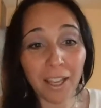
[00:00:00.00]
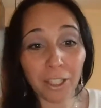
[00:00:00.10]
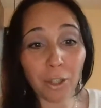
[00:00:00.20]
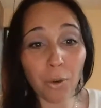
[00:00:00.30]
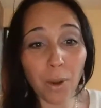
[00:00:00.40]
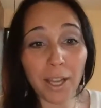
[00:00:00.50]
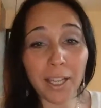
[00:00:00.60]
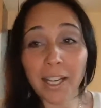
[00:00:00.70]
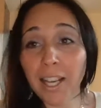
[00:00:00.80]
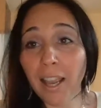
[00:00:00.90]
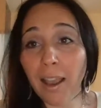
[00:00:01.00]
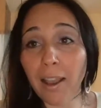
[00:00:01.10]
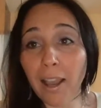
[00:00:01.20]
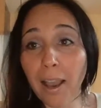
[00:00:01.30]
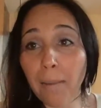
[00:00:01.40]
You know what?
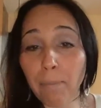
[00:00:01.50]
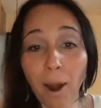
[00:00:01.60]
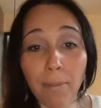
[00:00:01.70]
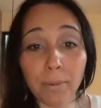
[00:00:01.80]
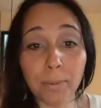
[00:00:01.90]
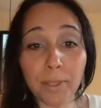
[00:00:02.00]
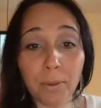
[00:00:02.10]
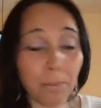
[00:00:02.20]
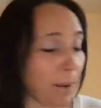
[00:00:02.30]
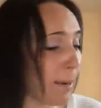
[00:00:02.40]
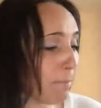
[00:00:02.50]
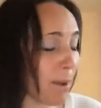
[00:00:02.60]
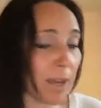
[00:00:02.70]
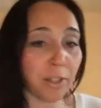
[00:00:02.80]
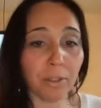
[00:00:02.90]
I probably would paint
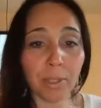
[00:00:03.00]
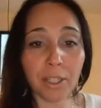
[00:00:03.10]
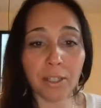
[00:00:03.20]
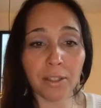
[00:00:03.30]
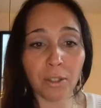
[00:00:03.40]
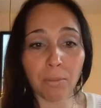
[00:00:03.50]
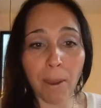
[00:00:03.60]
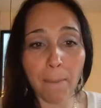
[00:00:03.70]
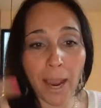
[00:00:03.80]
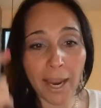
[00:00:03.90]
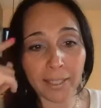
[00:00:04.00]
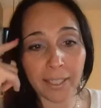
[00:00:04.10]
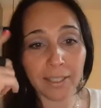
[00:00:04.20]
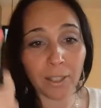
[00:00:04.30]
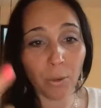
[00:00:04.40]
better because my mind
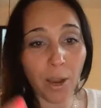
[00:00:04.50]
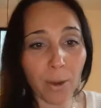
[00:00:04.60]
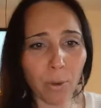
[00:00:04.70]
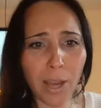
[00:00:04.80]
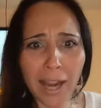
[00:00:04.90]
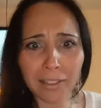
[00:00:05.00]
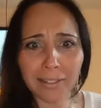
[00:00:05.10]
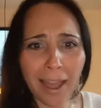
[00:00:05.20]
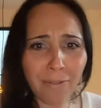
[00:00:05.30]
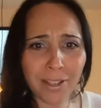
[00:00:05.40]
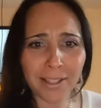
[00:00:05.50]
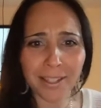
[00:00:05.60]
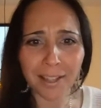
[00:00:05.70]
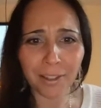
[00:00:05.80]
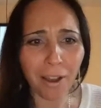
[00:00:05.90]
gets in the way. We got 11s.
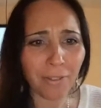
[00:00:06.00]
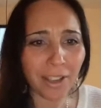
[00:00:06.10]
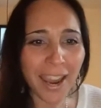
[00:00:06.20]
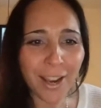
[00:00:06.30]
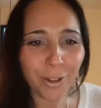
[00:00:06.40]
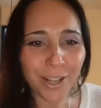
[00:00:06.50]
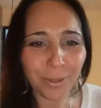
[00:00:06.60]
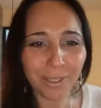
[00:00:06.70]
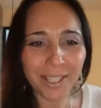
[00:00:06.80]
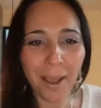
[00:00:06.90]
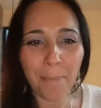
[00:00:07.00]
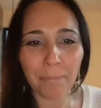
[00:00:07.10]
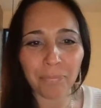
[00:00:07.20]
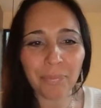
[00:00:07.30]
I love it. Hey, Chris, what's up?